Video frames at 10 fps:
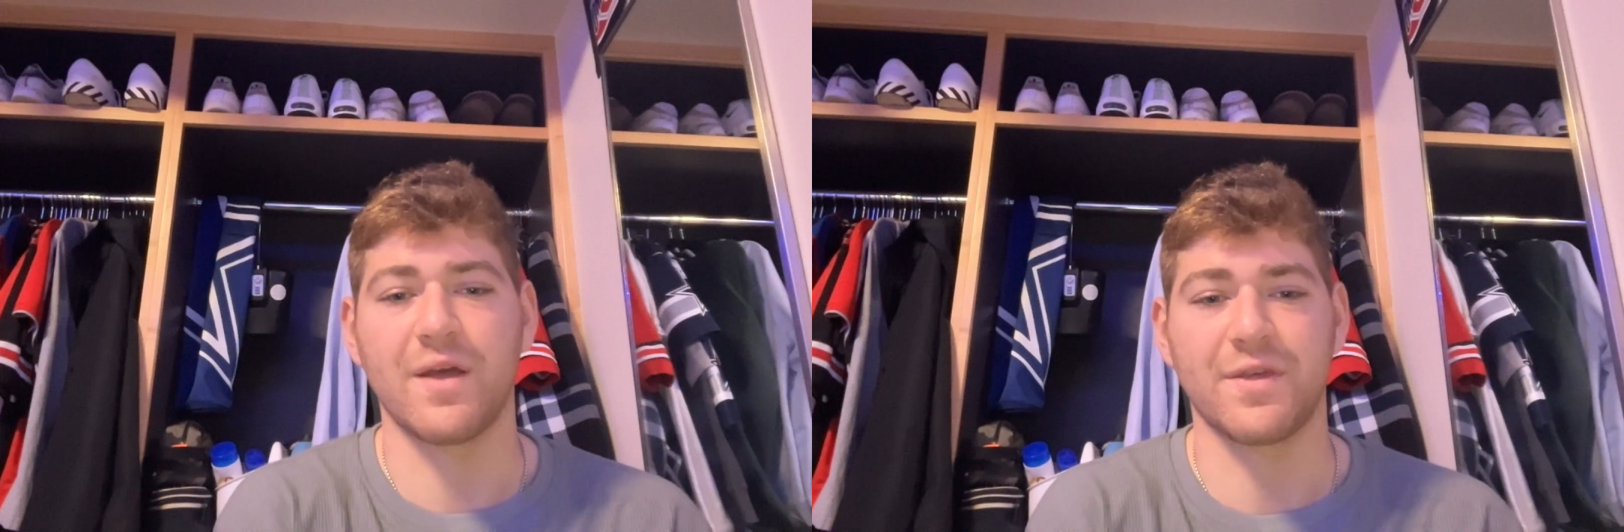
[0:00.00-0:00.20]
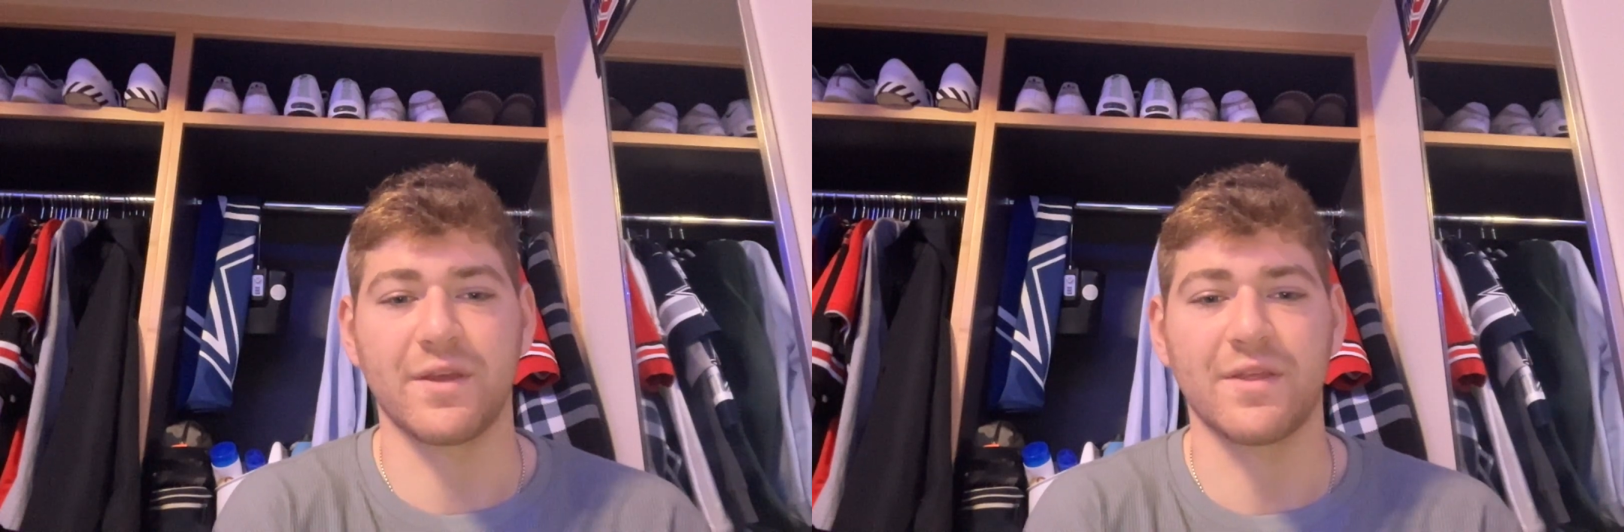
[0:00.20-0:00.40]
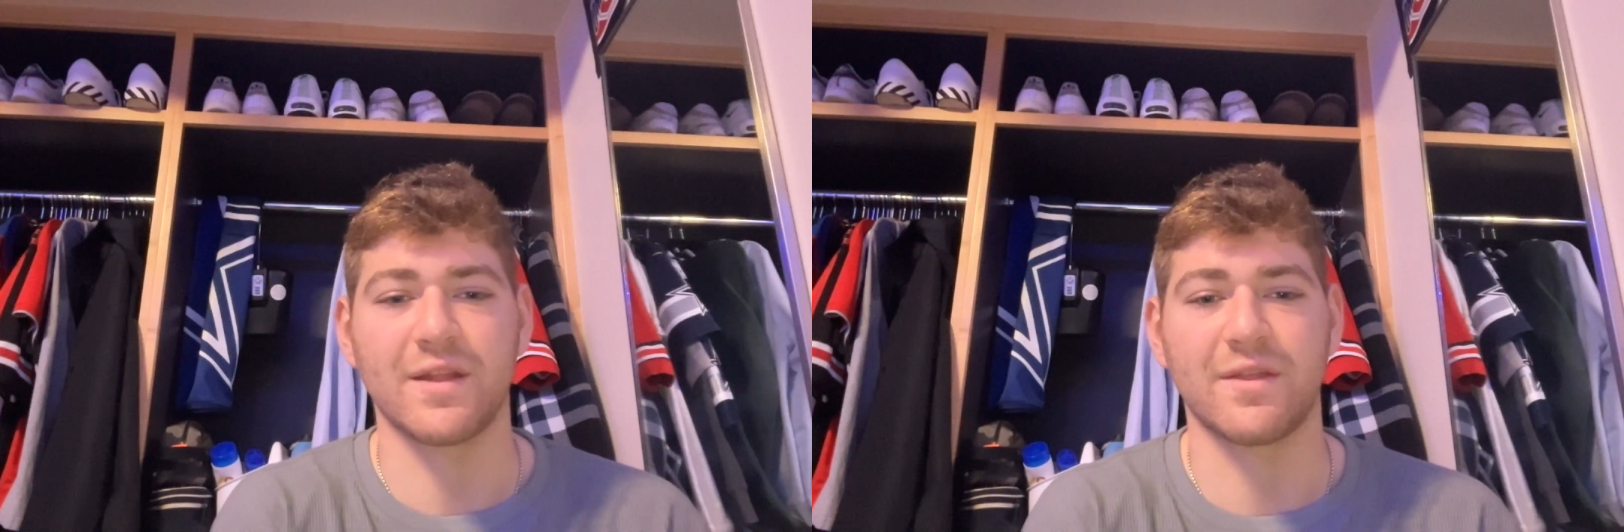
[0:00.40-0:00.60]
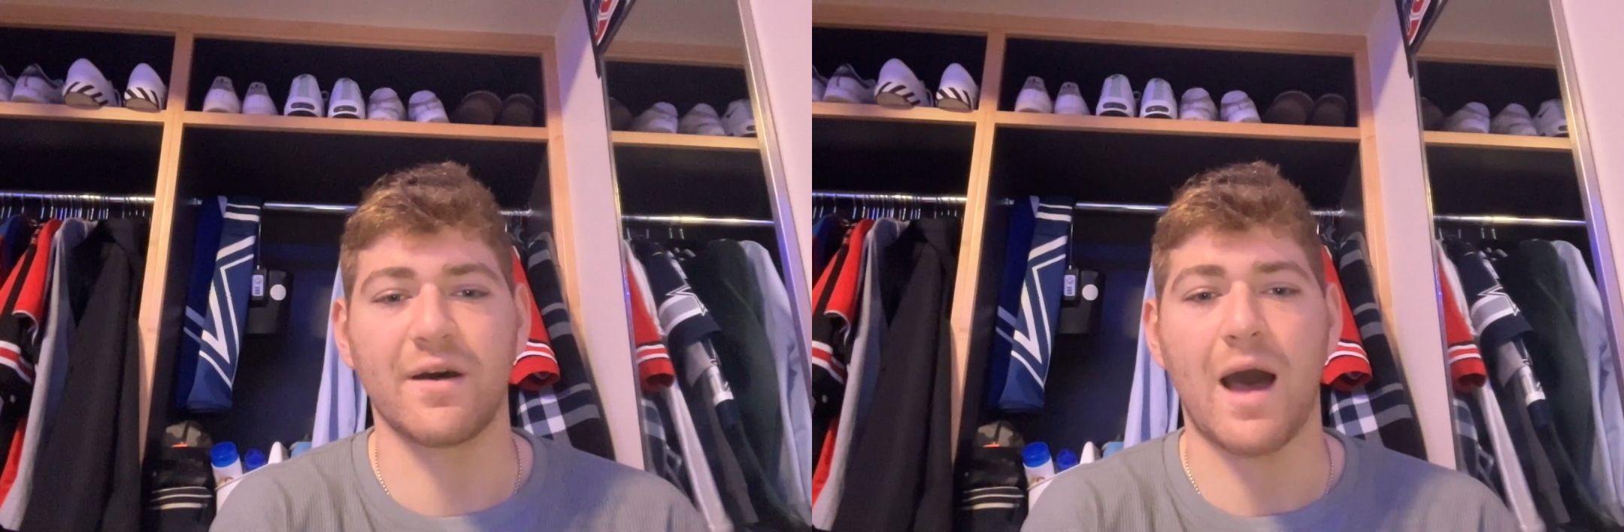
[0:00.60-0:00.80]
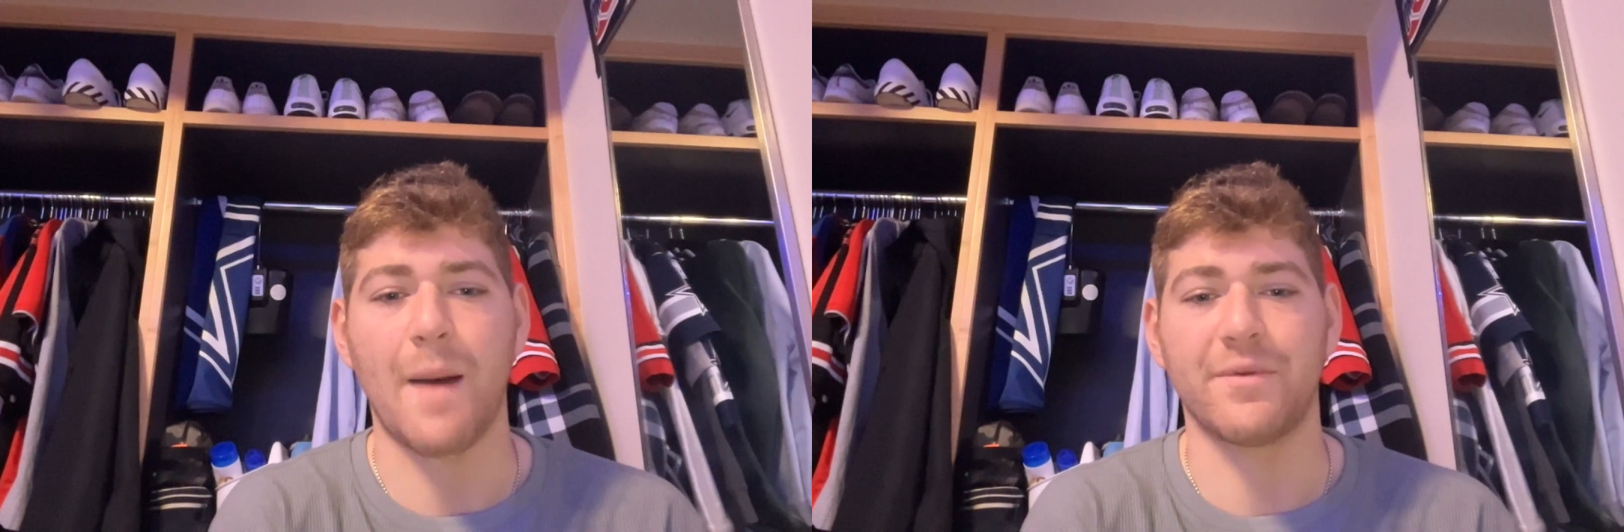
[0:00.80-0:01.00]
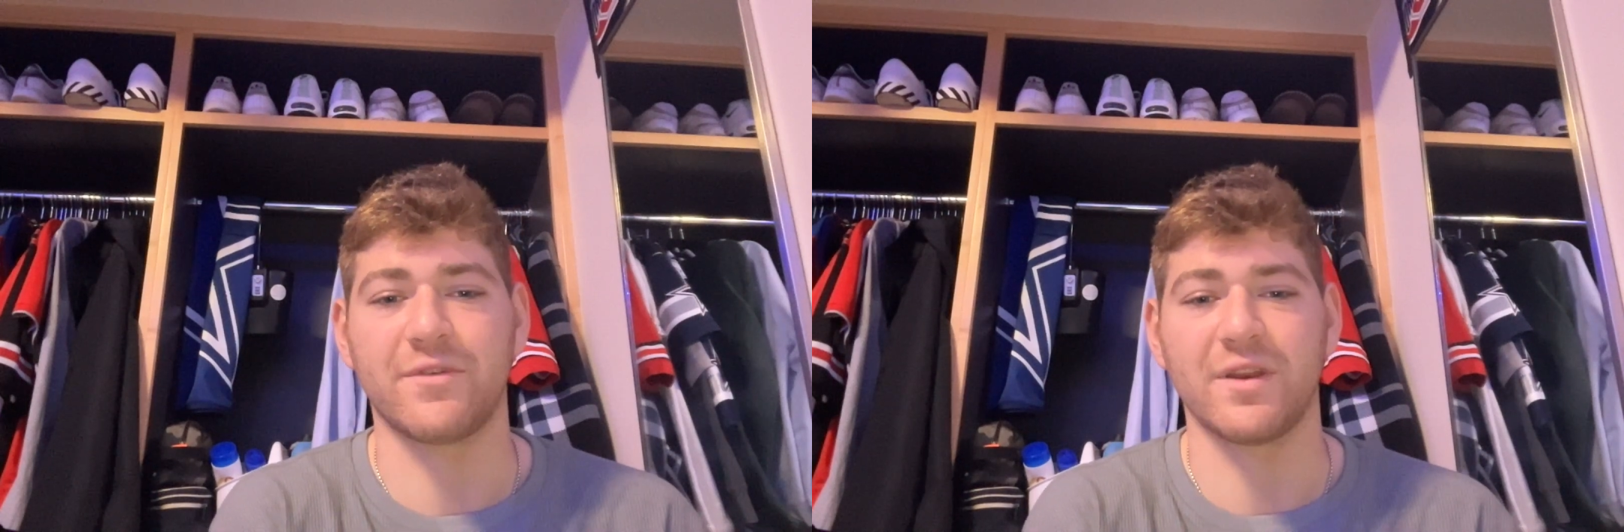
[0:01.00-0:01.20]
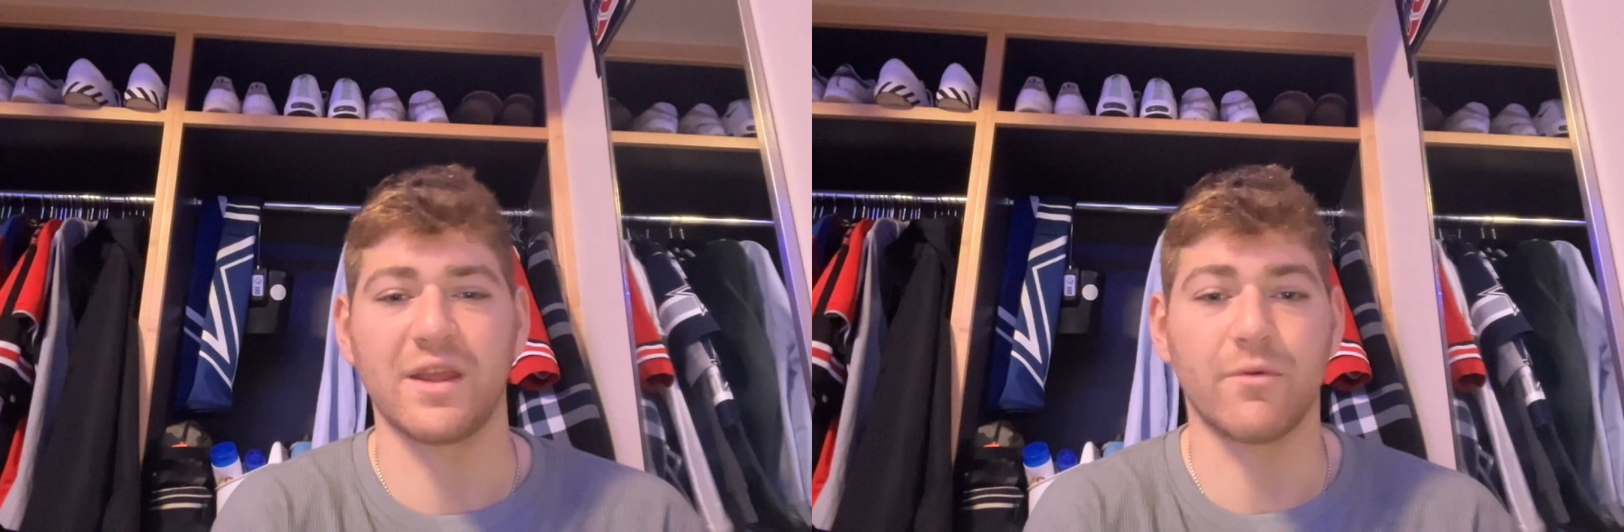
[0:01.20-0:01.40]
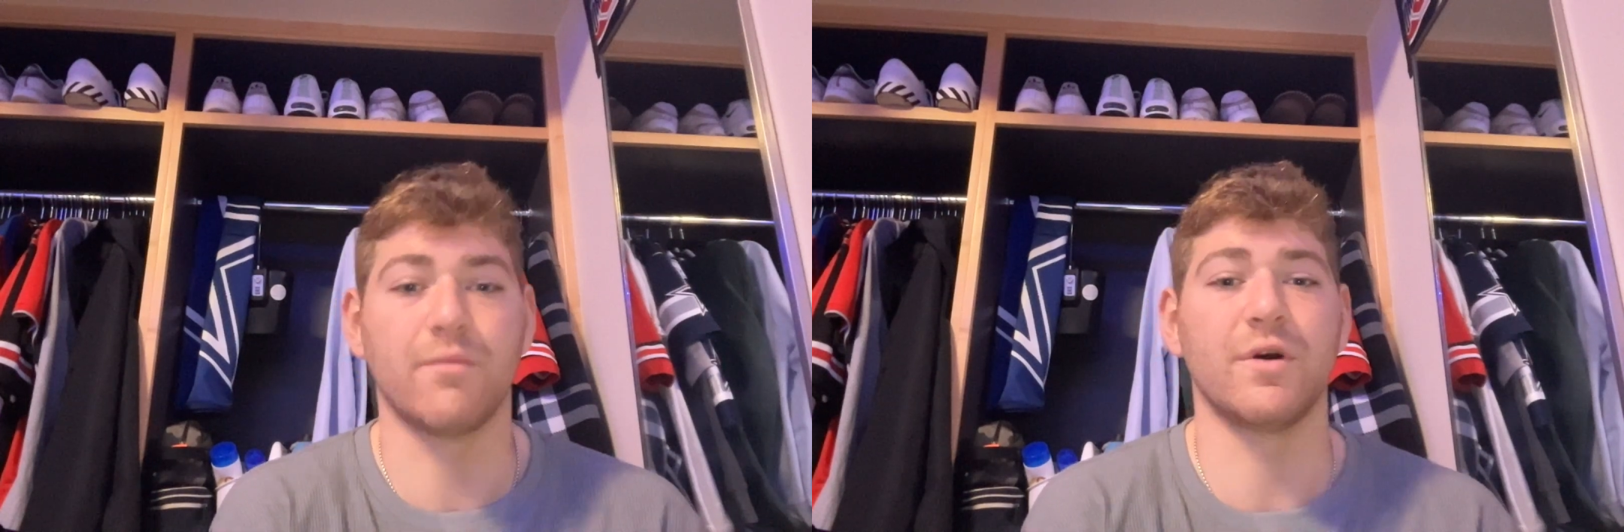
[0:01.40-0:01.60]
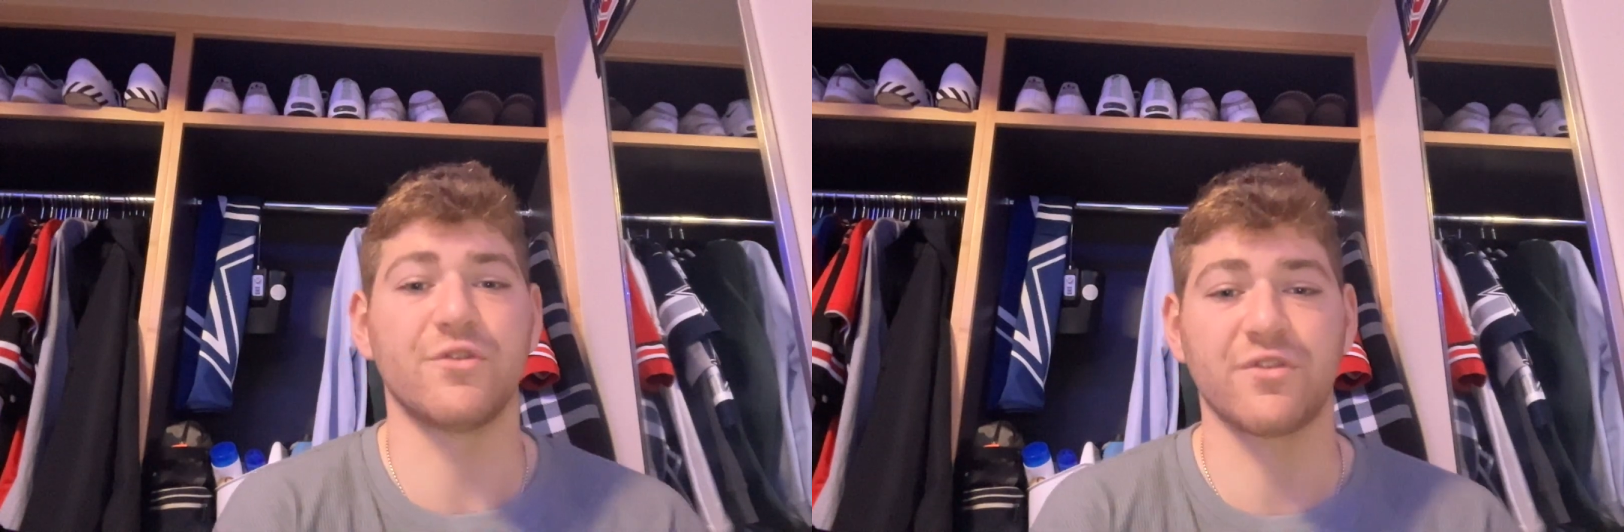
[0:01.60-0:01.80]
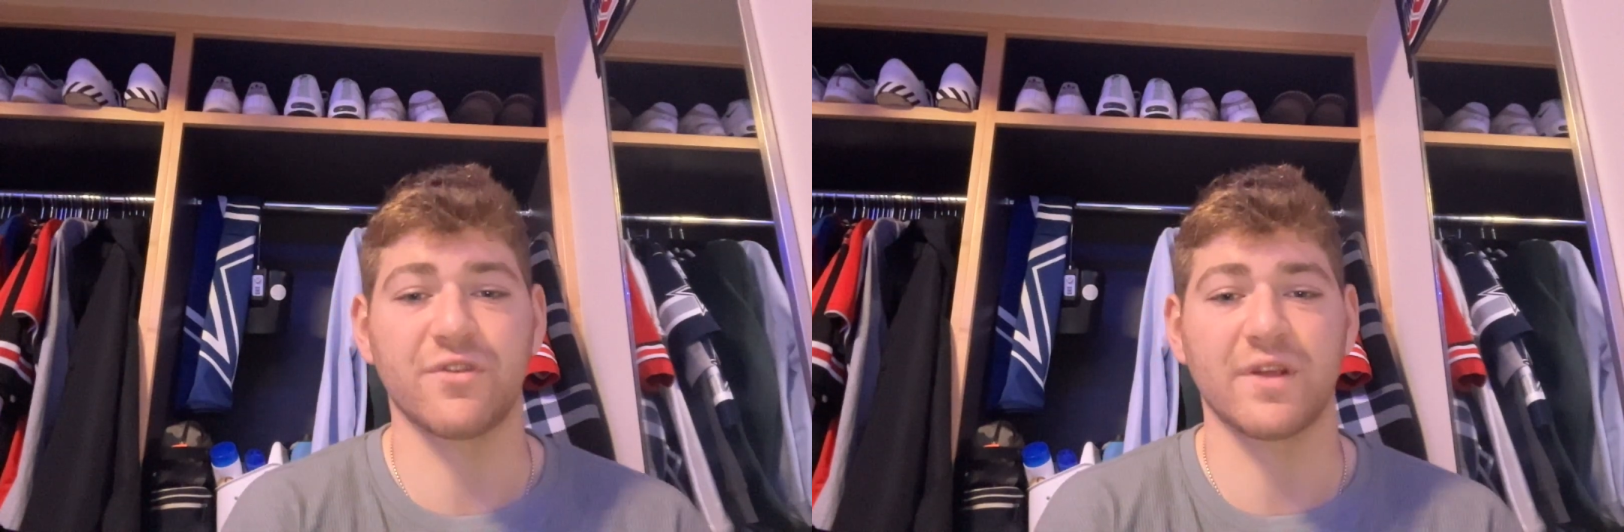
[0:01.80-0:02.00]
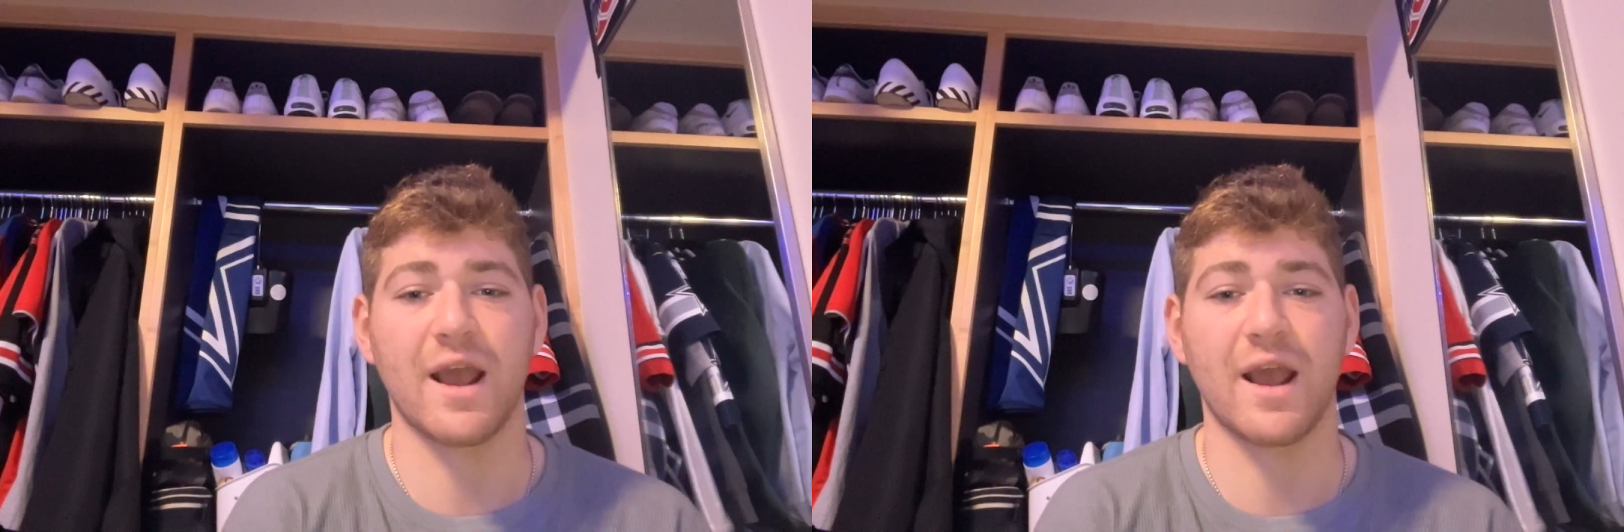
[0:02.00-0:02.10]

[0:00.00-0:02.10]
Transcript: I think that the opposite and equal motions of the